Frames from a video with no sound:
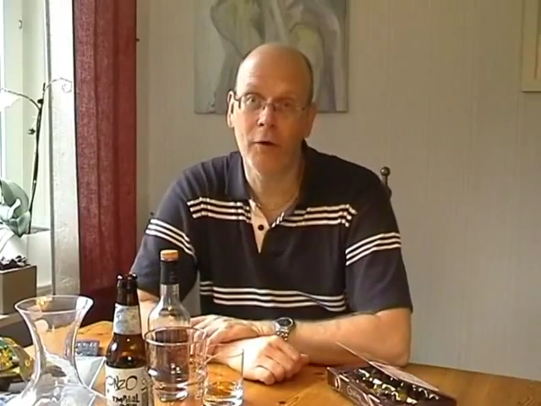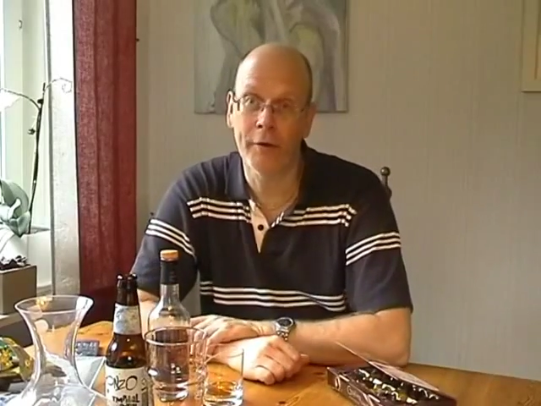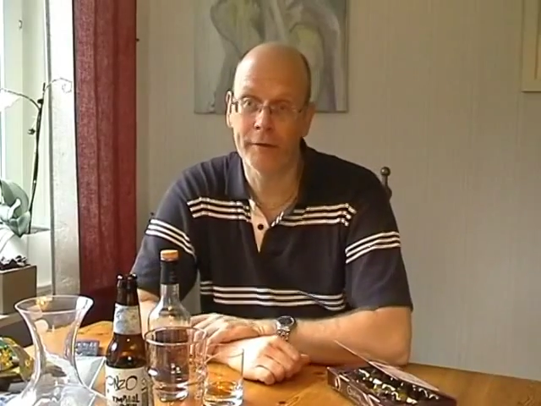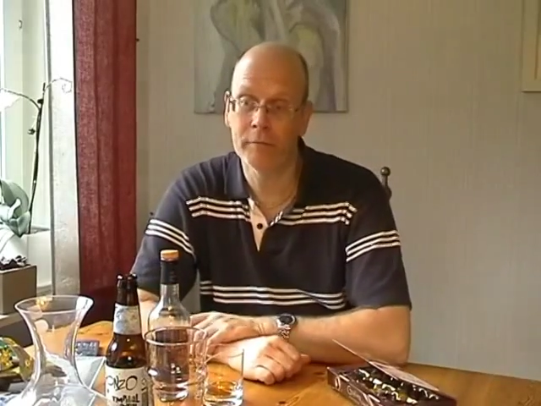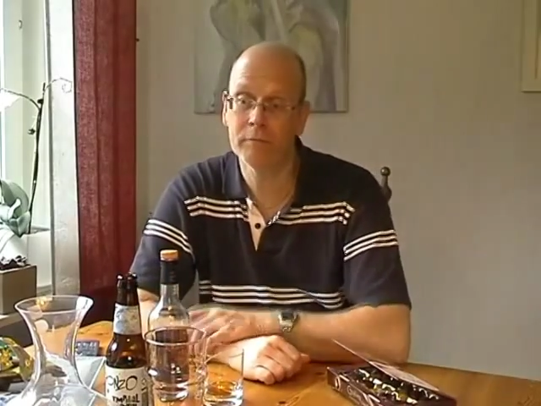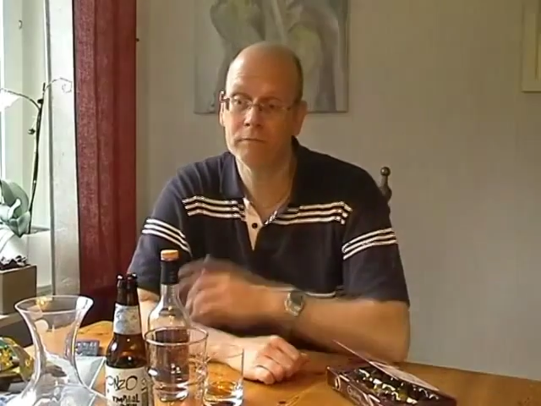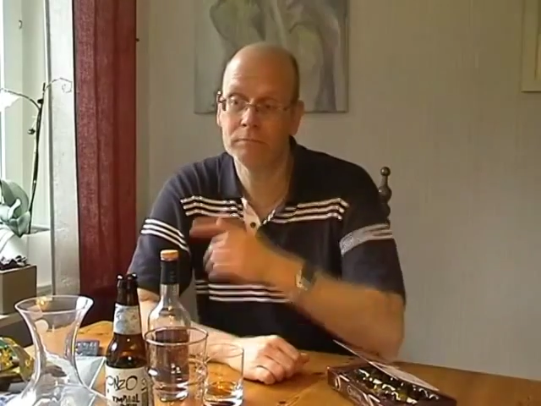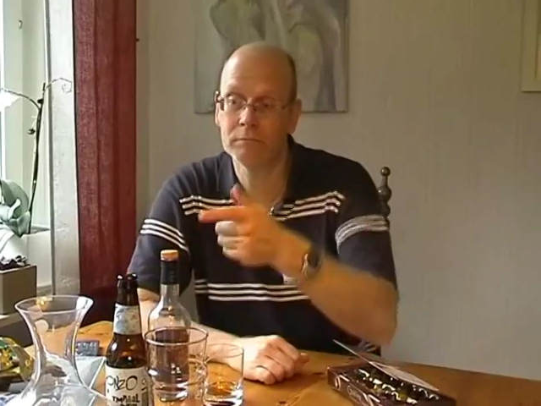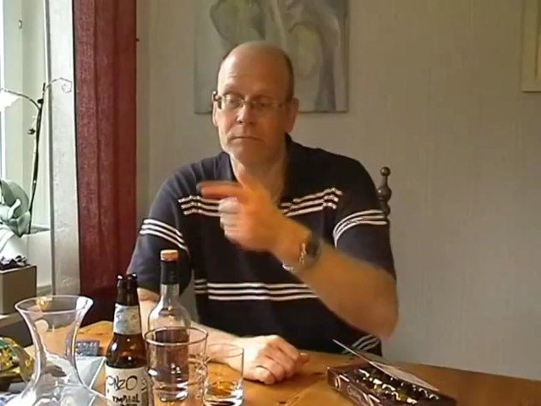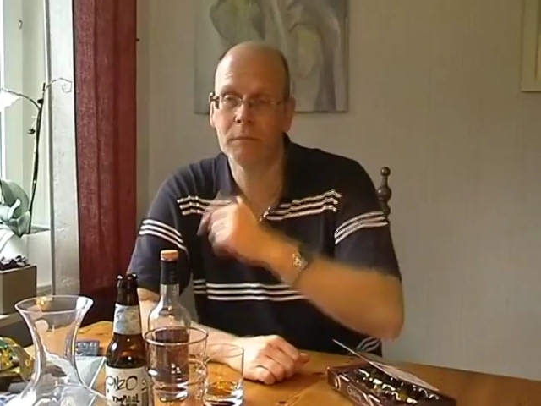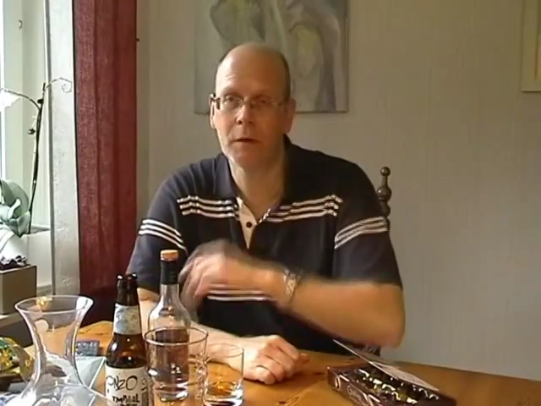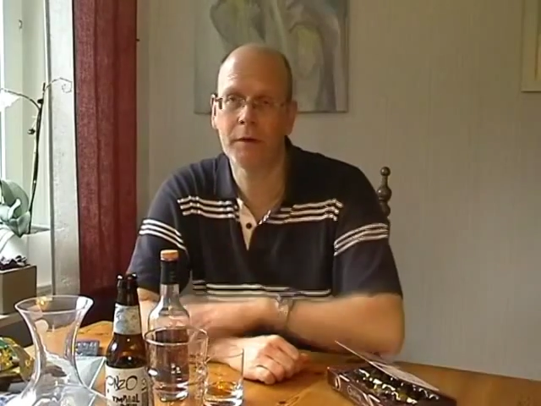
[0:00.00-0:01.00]
or
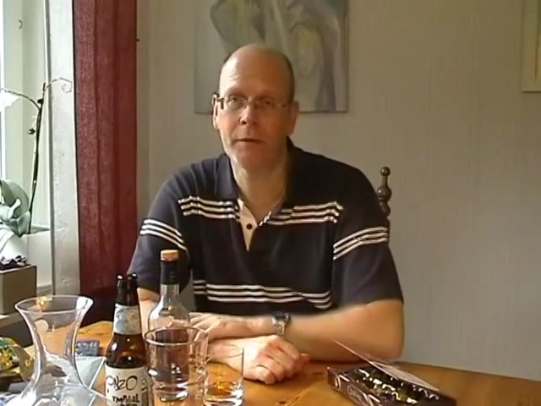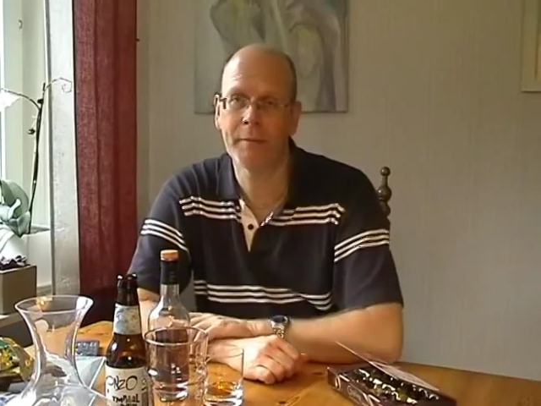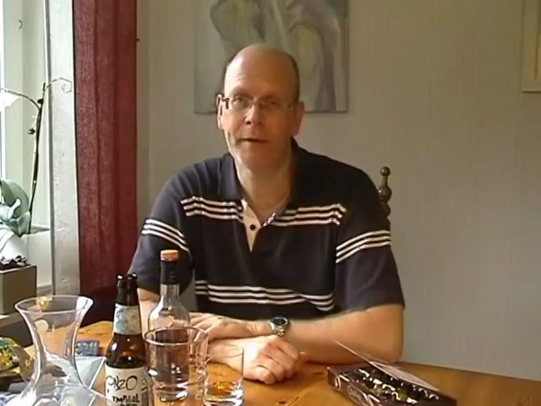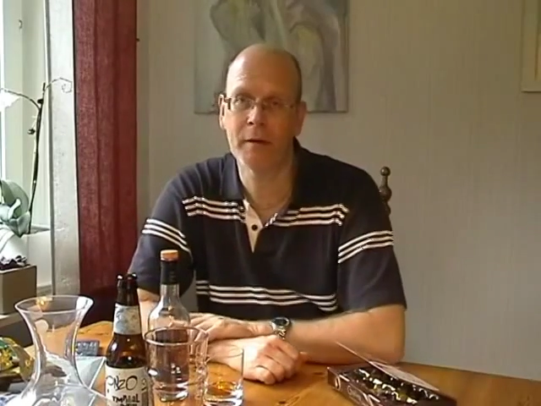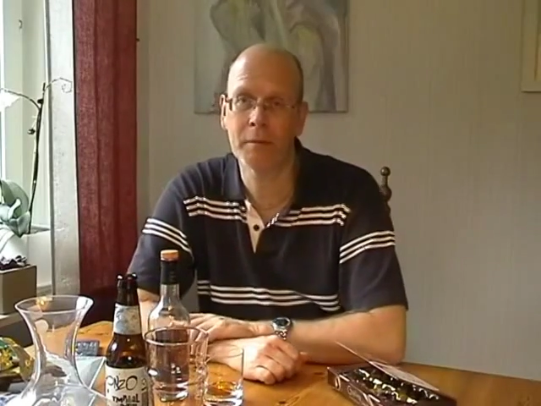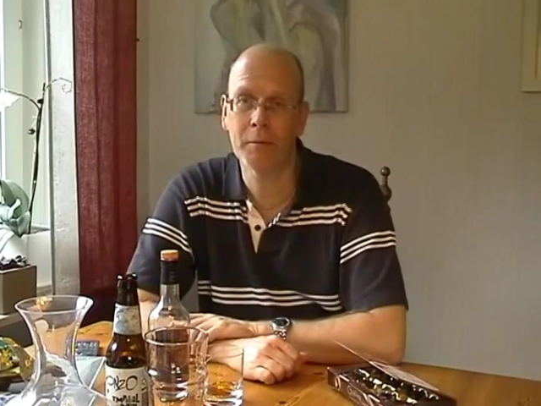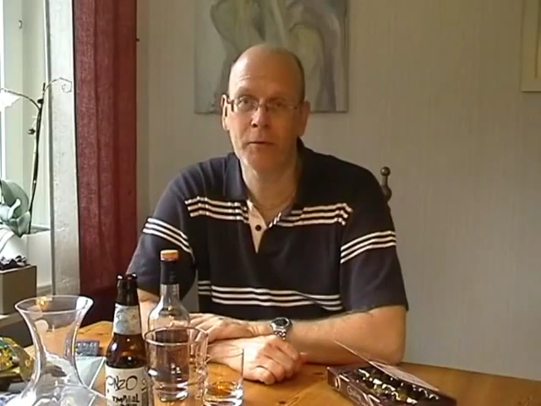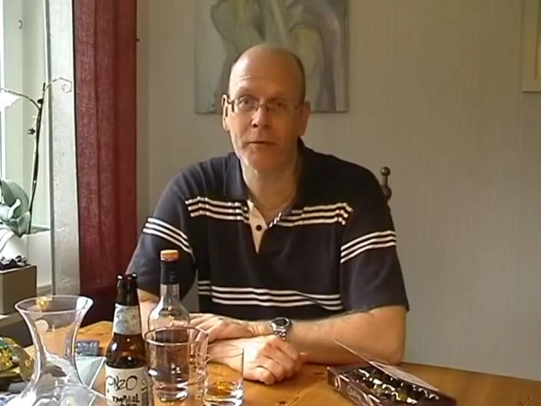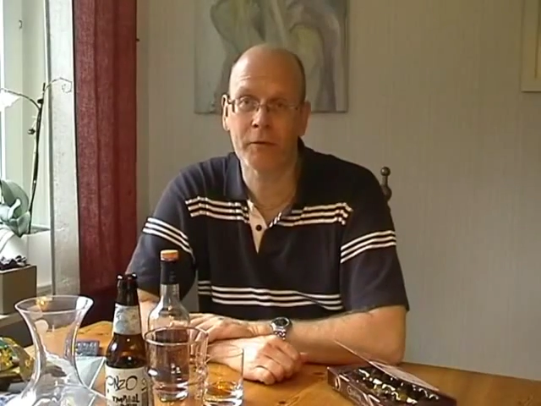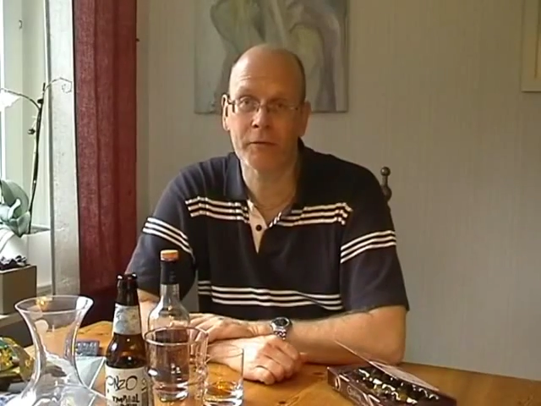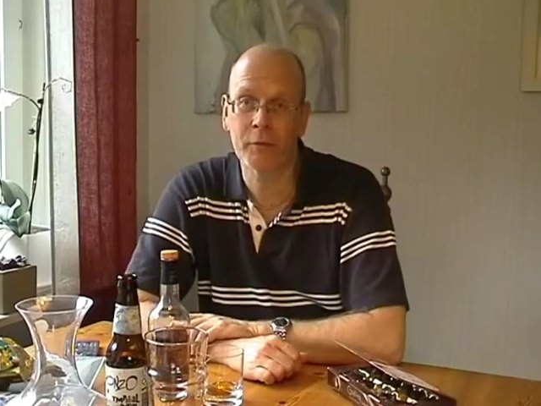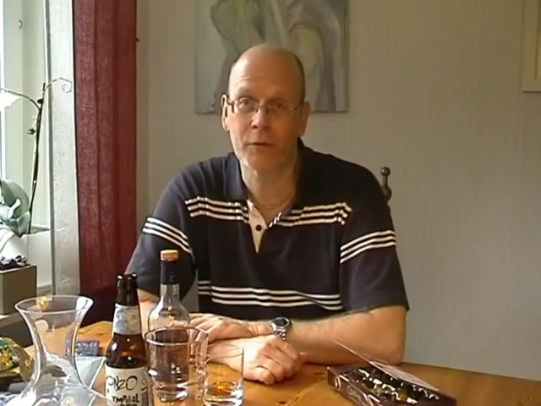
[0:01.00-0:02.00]
an Imperial
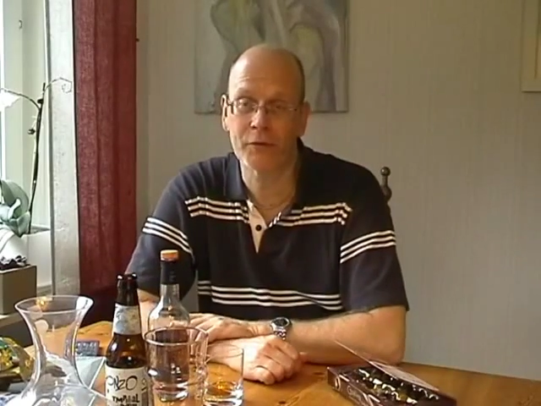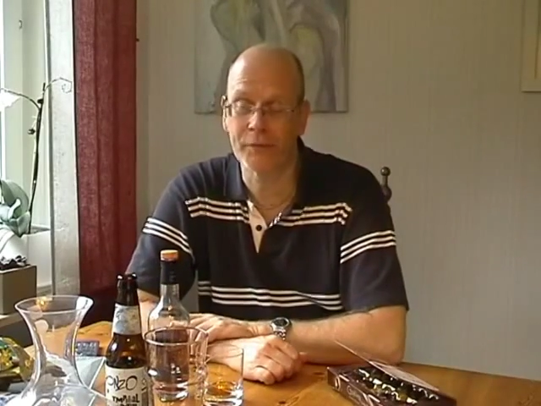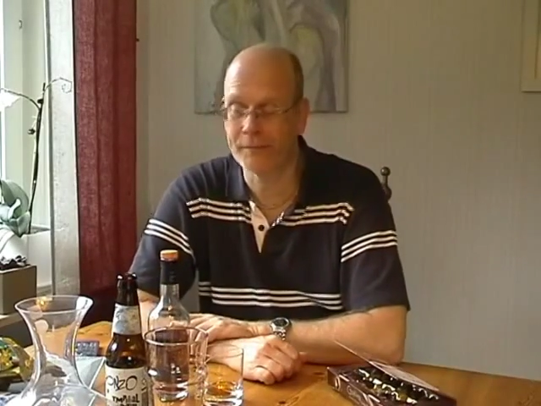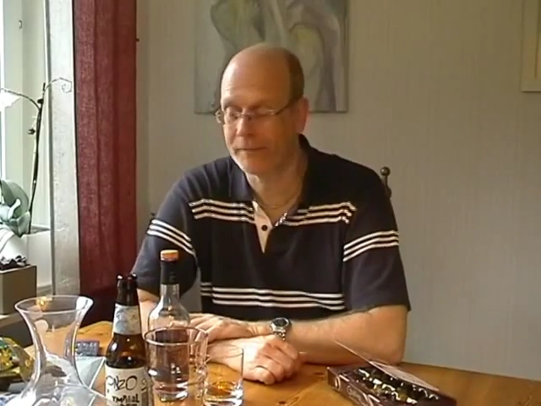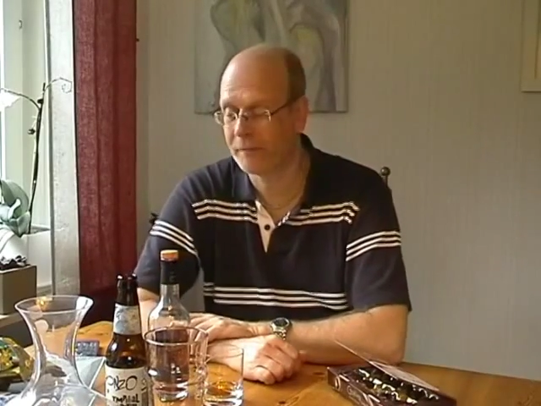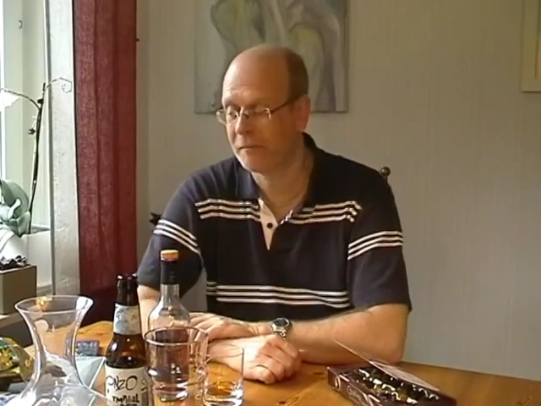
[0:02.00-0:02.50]
Porter, of course.